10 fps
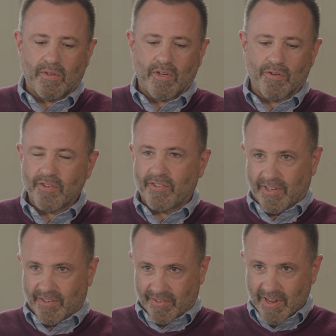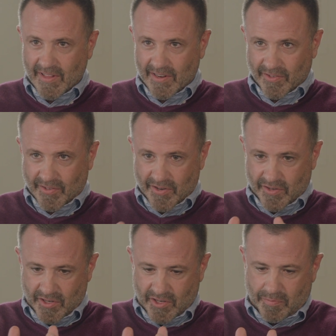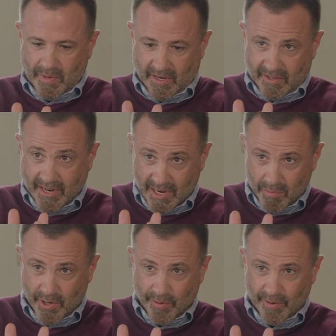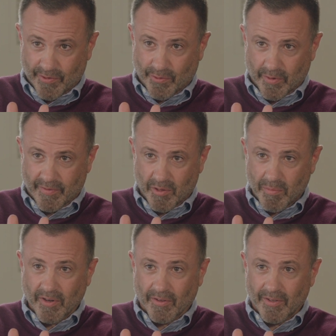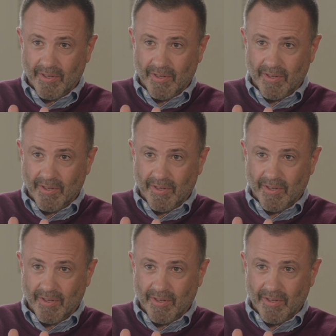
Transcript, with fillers: You know, just to extend that discussion and just pick a time period sort of in the middle.